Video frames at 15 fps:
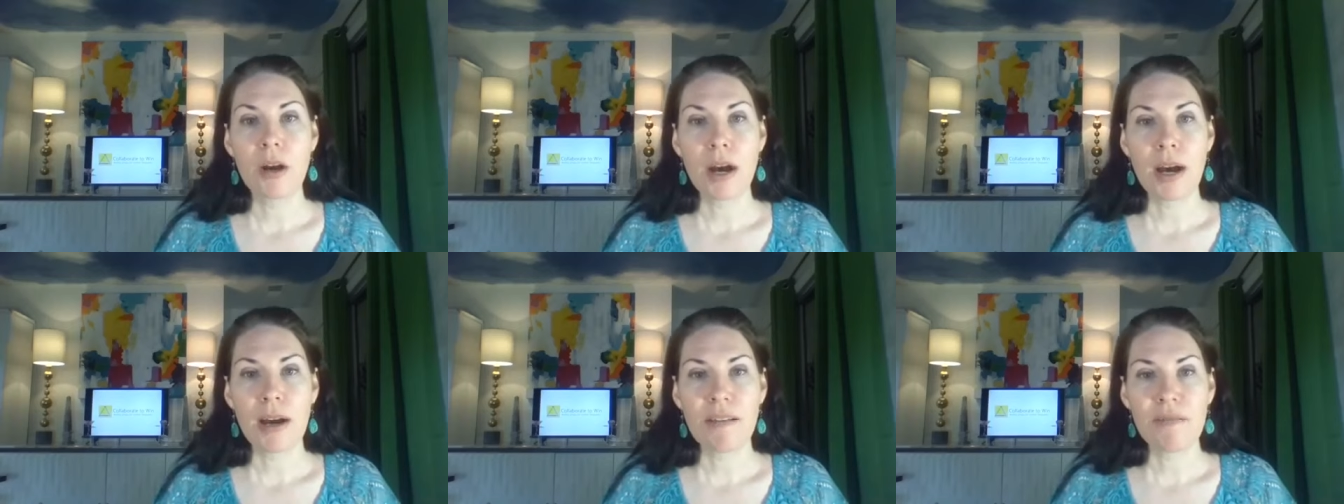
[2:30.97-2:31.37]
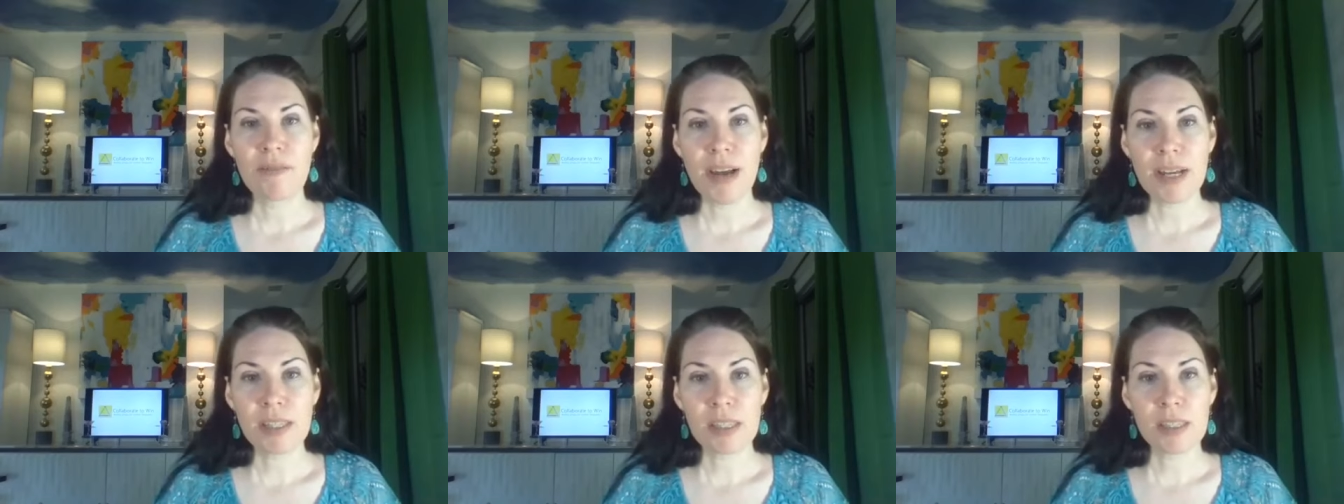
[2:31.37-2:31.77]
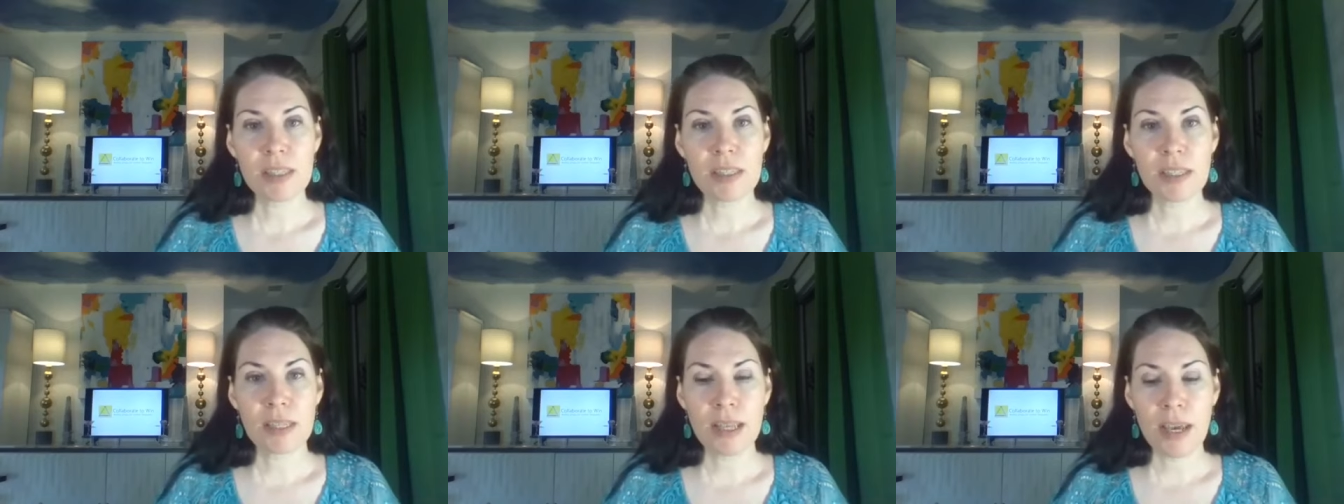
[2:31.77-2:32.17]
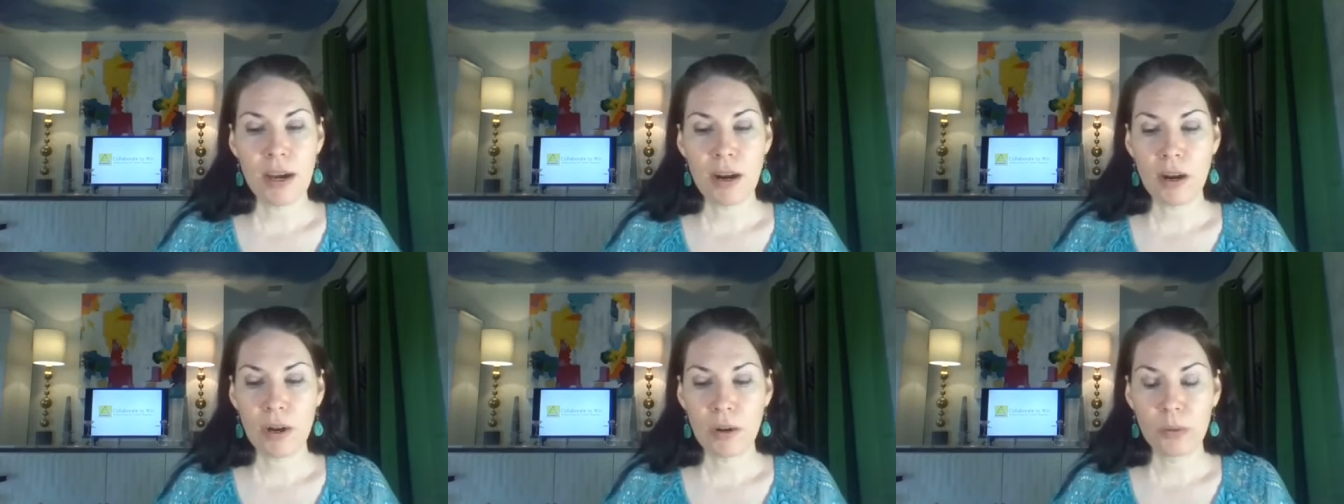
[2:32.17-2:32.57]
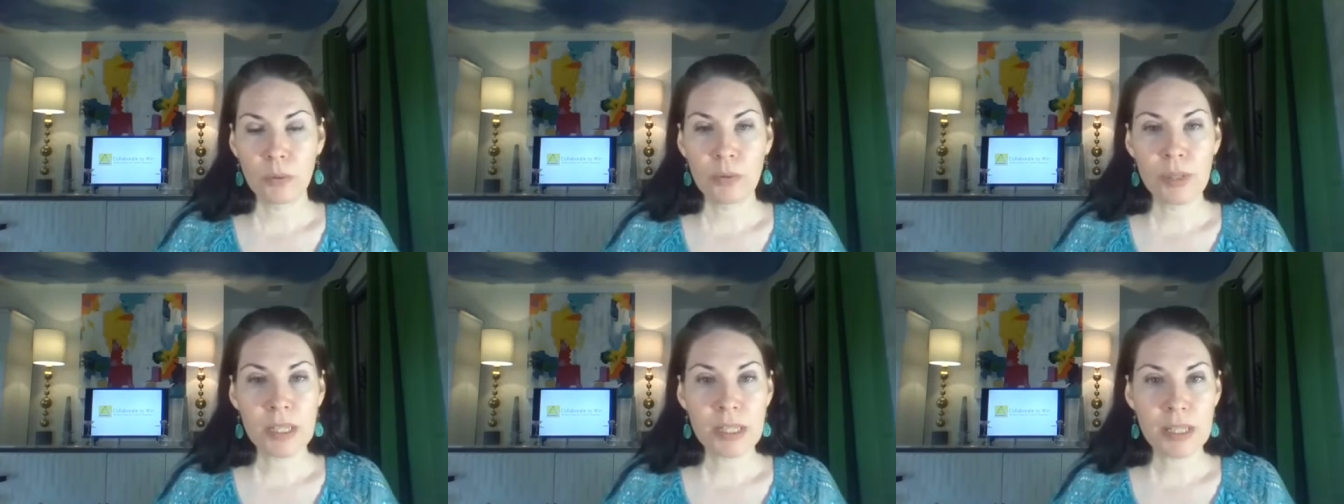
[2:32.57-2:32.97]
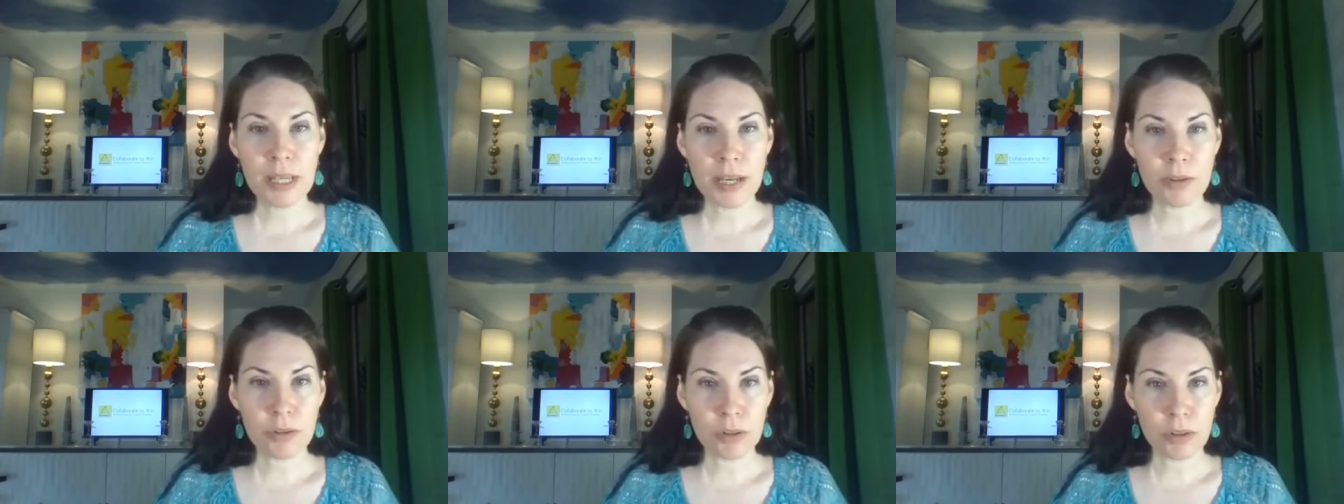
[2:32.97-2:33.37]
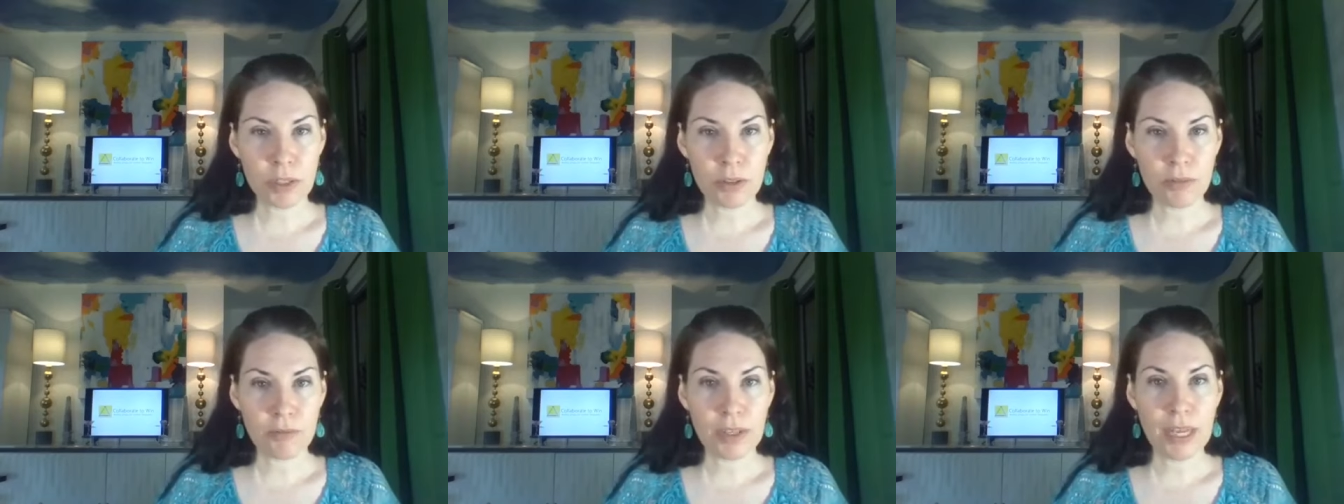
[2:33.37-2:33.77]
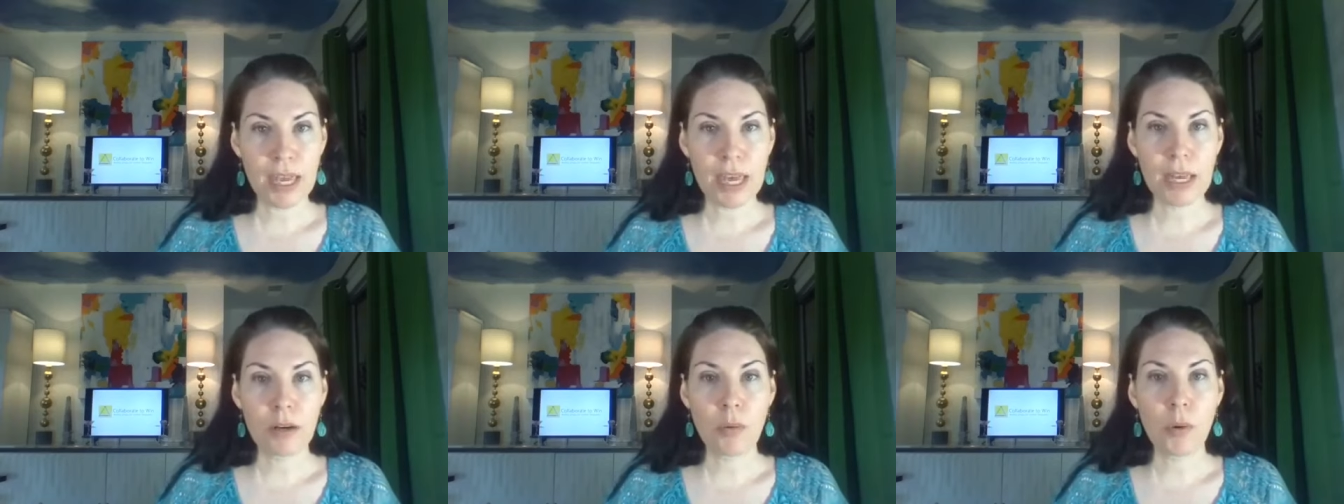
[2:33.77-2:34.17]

uh, vets their resale certificate